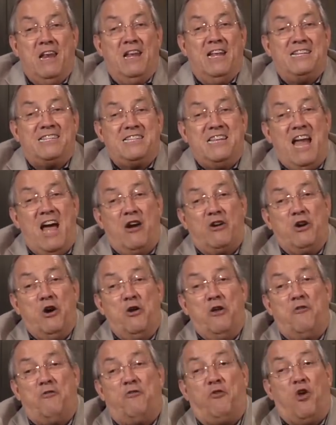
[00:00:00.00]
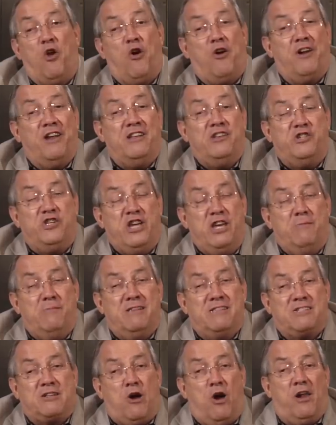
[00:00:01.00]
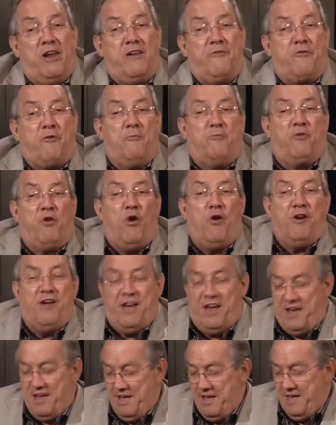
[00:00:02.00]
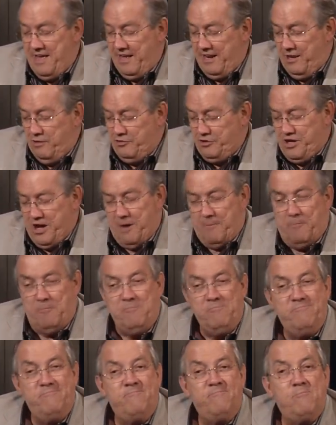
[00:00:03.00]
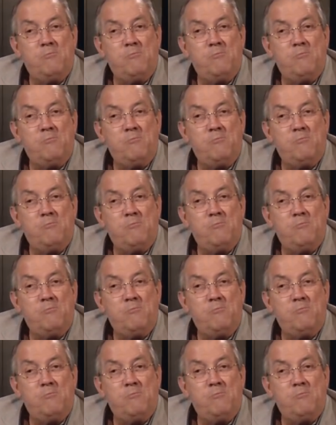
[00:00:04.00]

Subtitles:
Let's now go to Florida. Jim is calling from Florida. Hello, Jim.